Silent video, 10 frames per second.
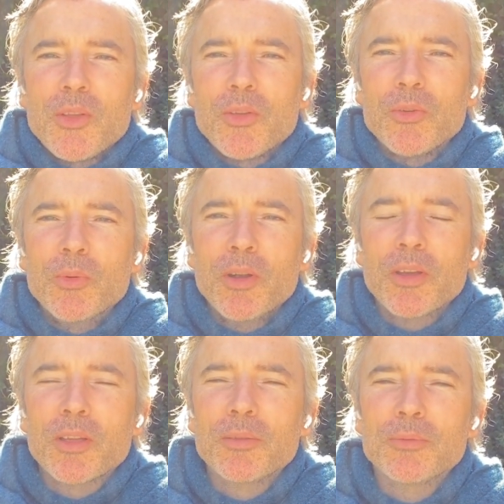Good
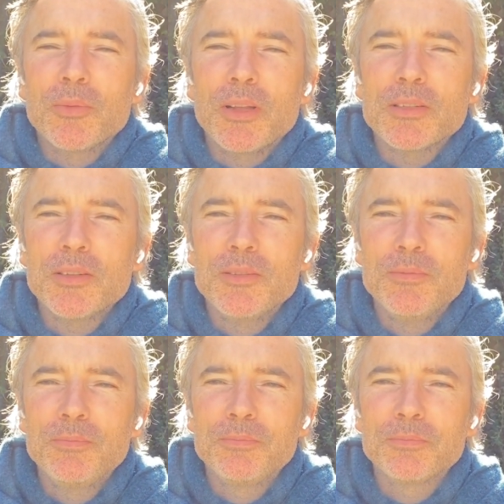work. Well done.
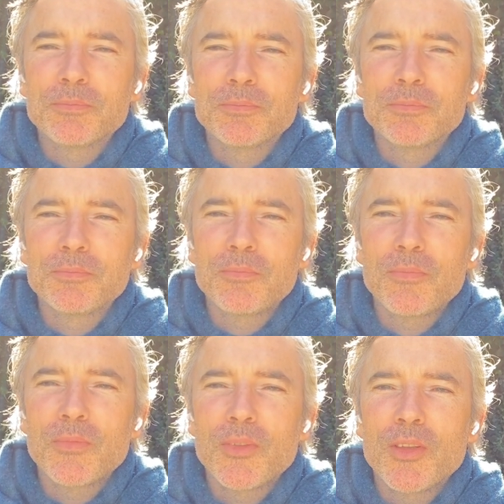
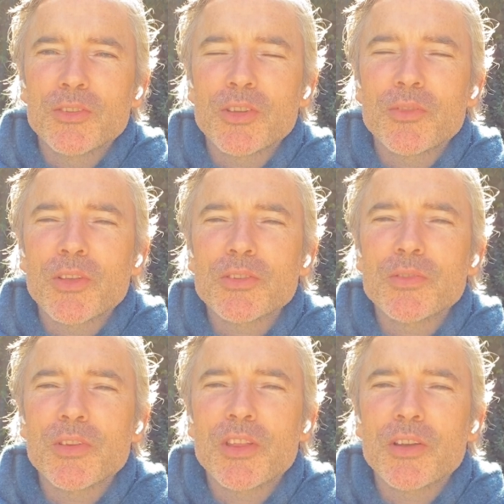So for those
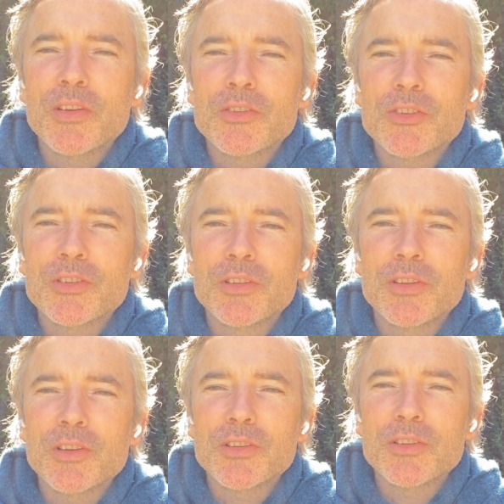of you that are interested,
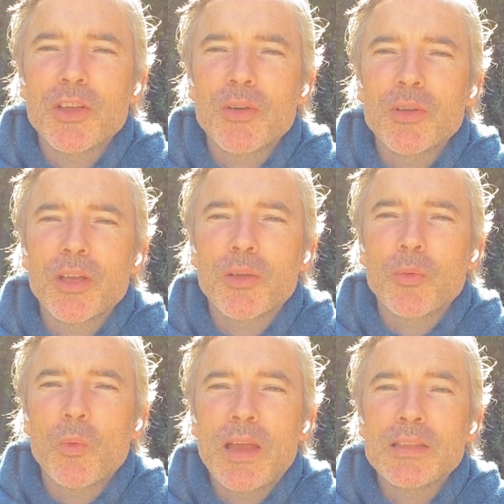there's yoga
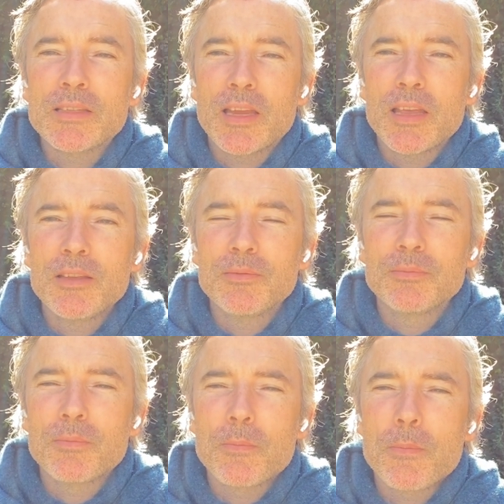Wednesday,
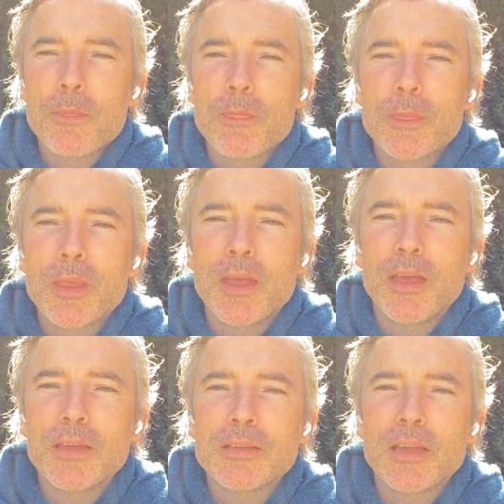
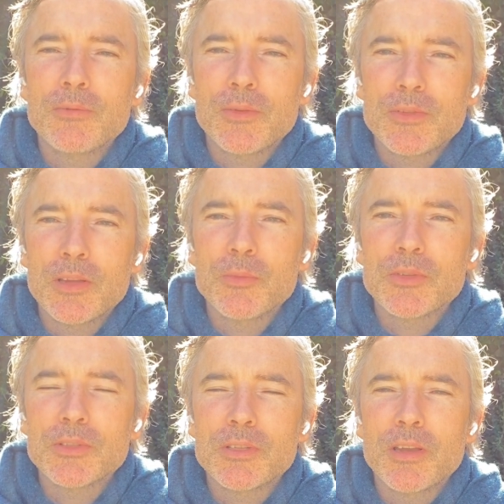10:15,
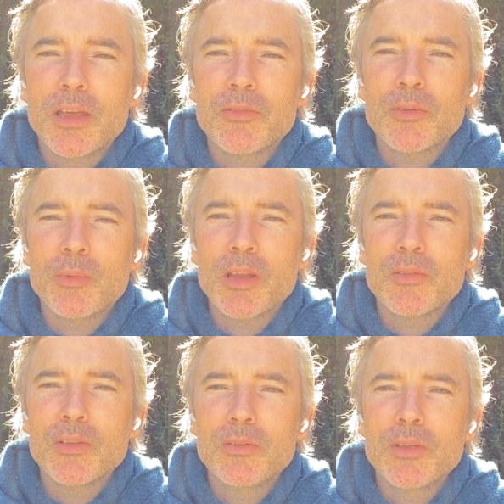which is today for many
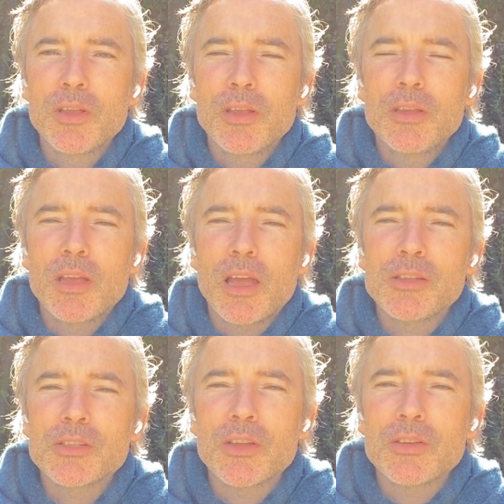of you,
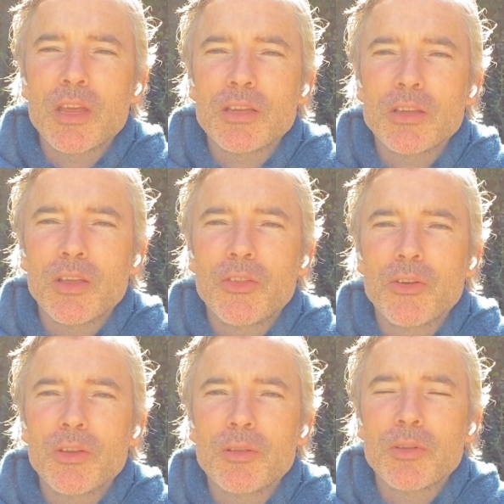and Sunday at
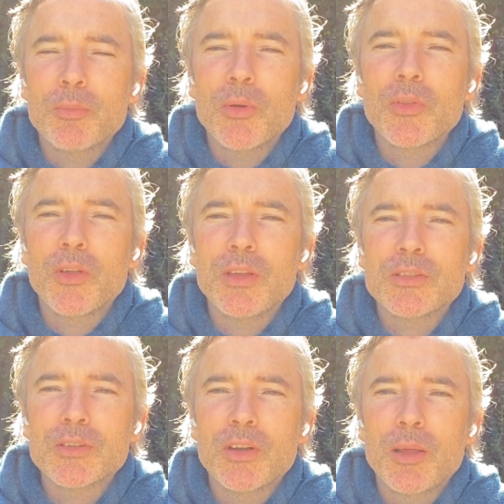9:30. They're both on
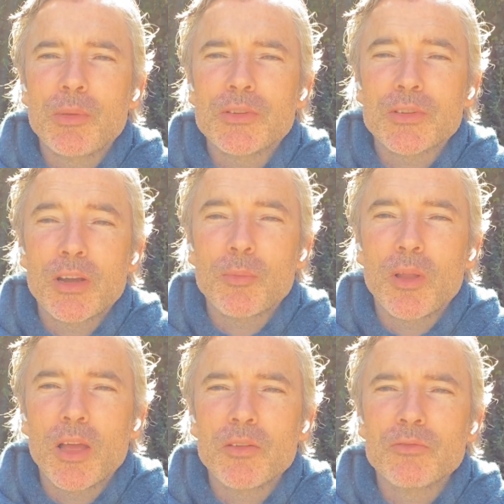Instagram
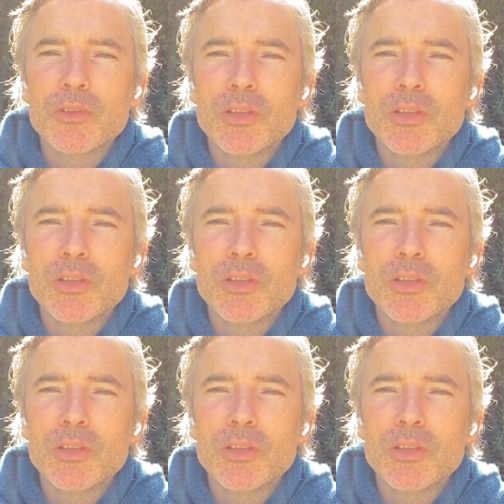Live.